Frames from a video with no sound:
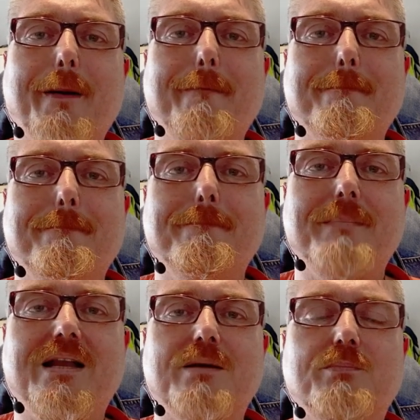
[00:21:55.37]

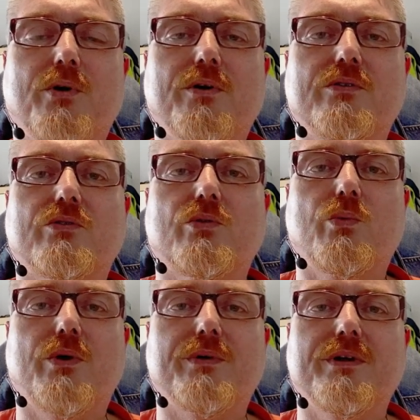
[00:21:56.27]
many points
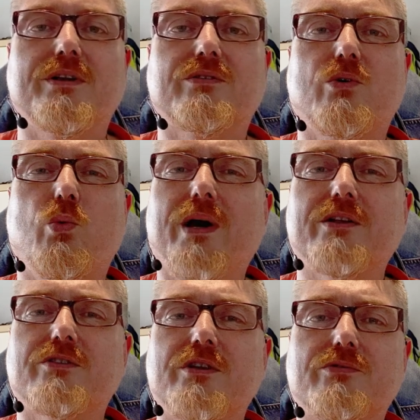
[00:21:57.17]
where it is
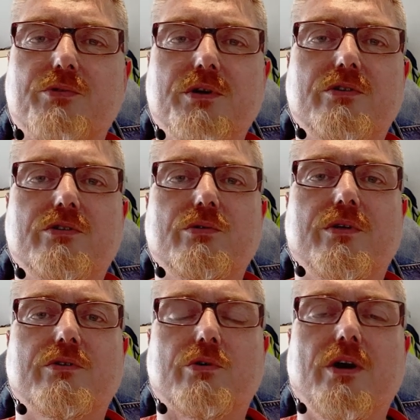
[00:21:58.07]
quite different to
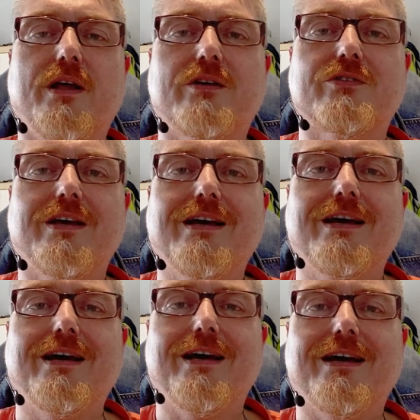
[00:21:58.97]
the Rolex,
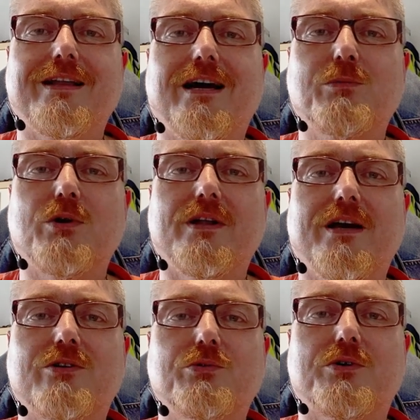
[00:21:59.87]
and I would
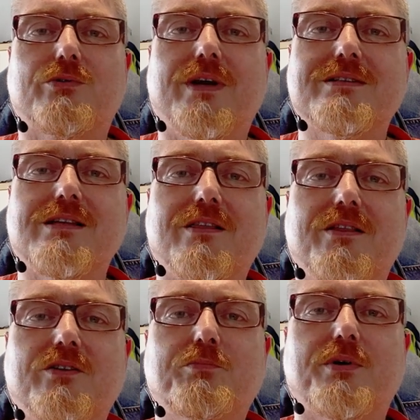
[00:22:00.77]
like to address
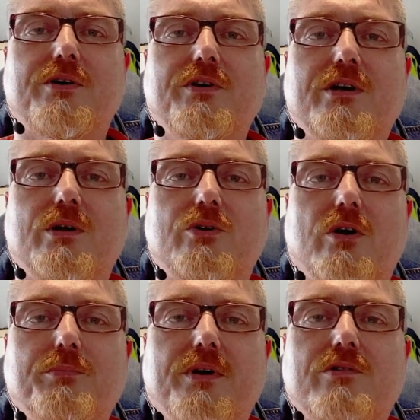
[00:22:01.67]
this particular topic